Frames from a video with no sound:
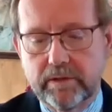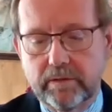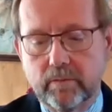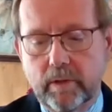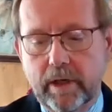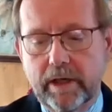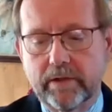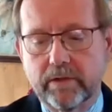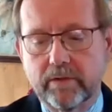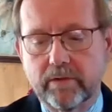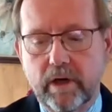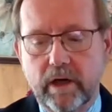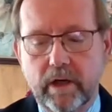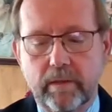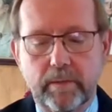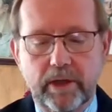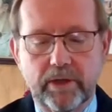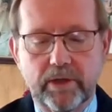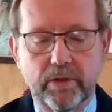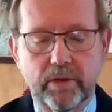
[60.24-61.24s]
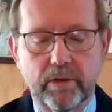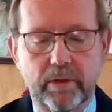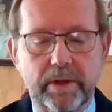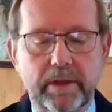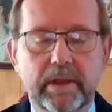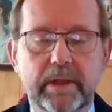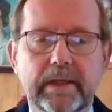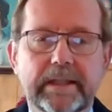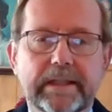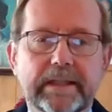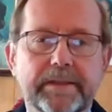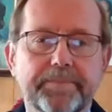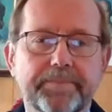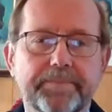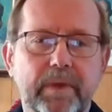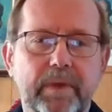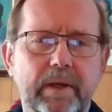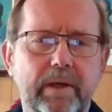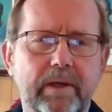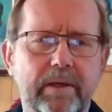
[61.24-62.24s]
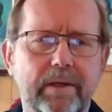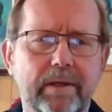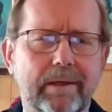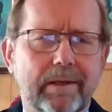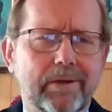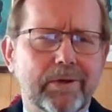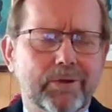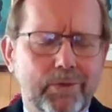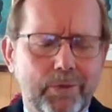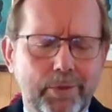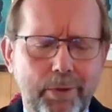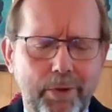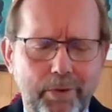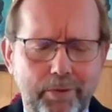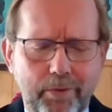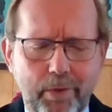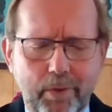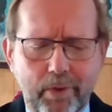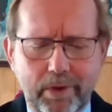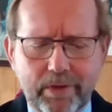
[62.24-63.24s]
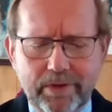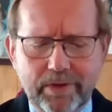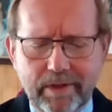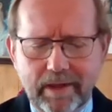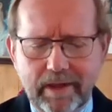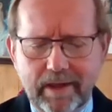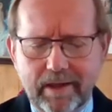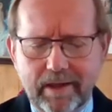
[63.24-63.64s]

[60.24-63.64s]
right to trial by jury. In truth, of course,